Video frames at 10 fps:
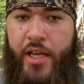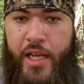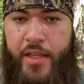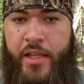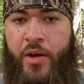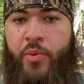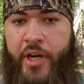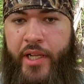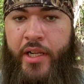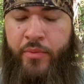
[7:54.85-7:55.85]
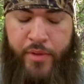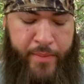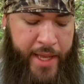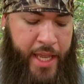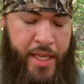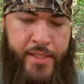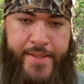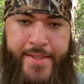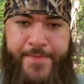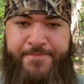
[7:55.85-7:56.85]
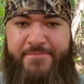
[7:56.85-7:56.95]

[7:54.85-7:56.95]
and then I work it in with my hands.